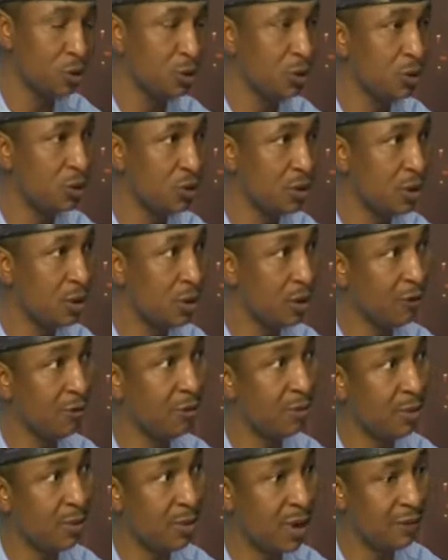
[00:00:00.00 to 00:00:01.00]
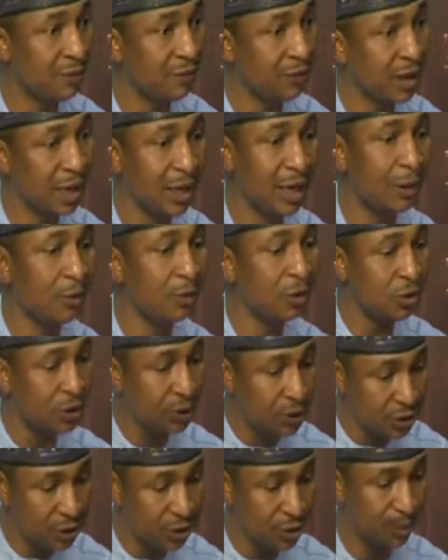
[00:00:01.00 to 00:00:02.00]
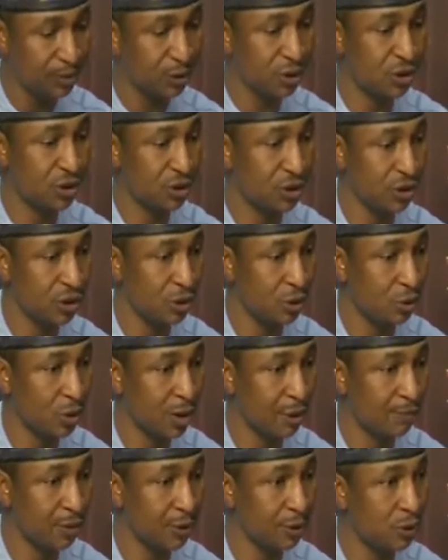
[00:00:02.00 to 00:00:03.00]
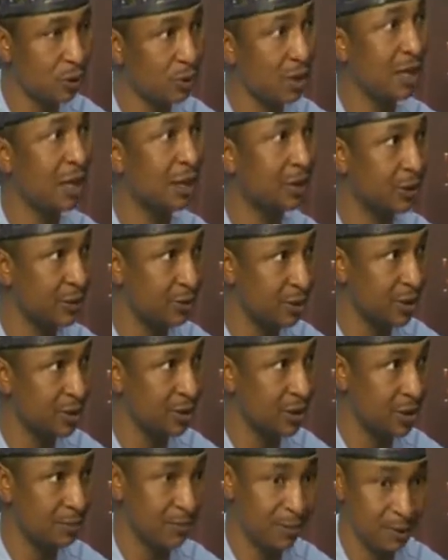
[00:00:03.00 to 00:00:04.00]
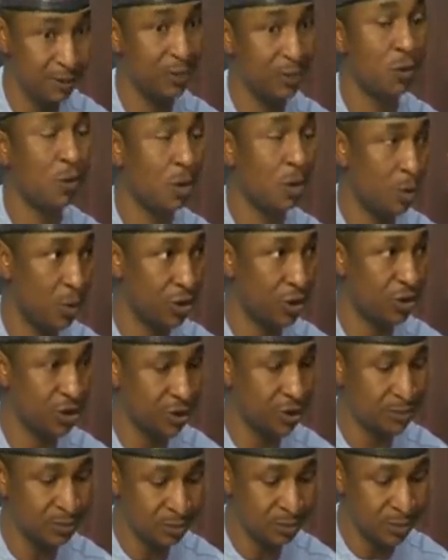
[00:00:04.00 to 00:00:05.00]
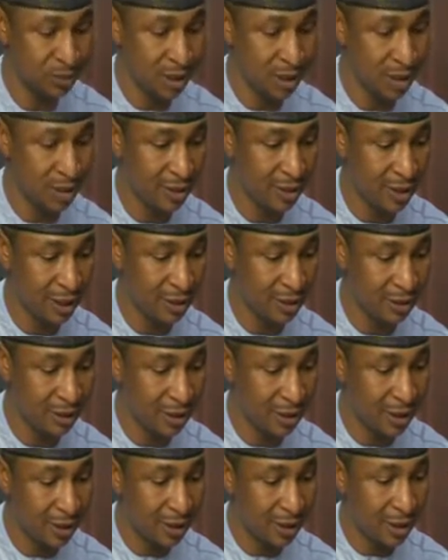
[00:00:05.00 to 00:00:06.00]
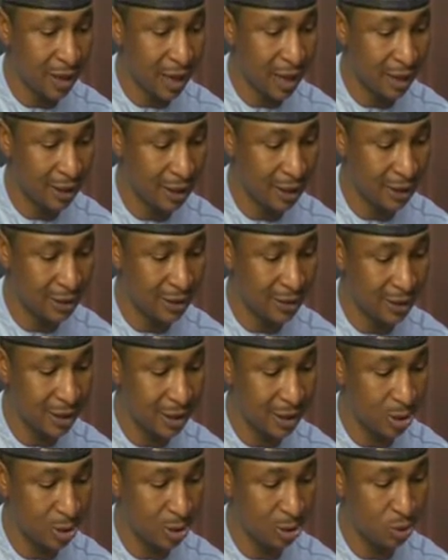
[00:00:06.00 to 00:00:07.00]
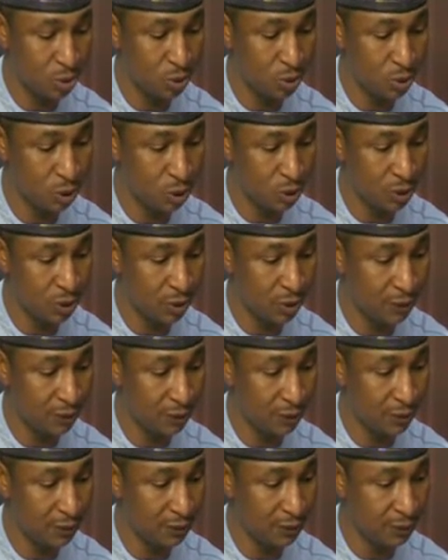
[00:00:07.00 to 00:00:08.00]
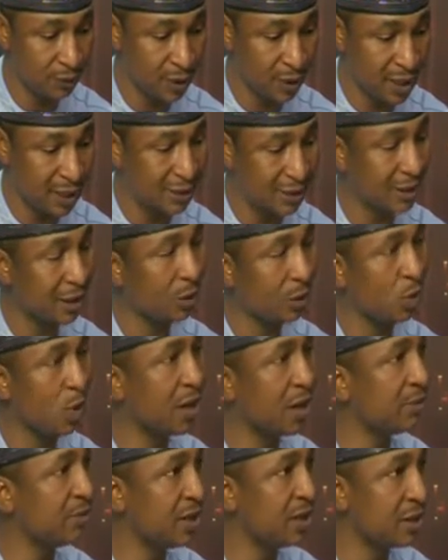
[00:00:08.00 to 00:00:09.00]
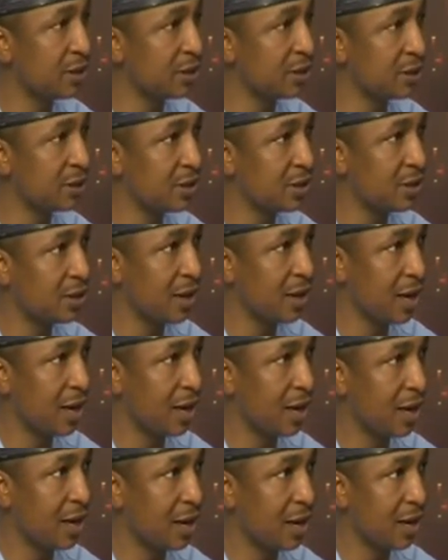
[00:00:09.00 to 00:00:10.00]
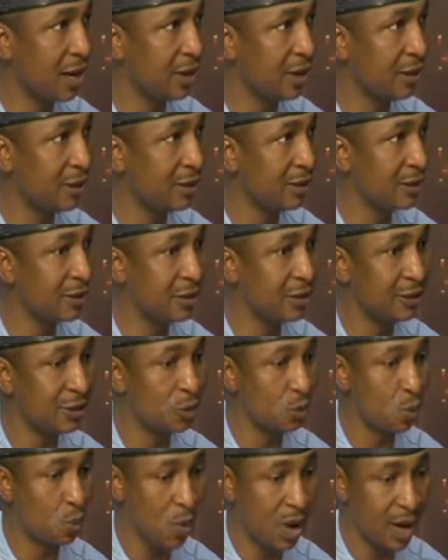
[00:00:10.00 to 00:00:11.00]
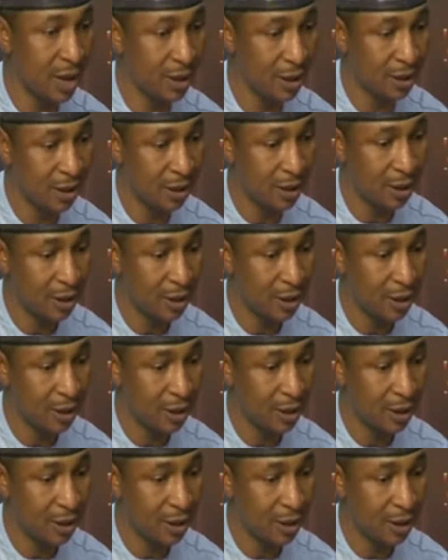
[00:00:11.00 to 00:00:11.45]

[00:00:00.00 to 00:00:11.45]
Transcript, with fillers: use of mobile phone. And I want to use this opportunity to appeal to electorates and people who are watching that INEC saying do not use your phone for less than one minute. Uh, uh, it's, it's one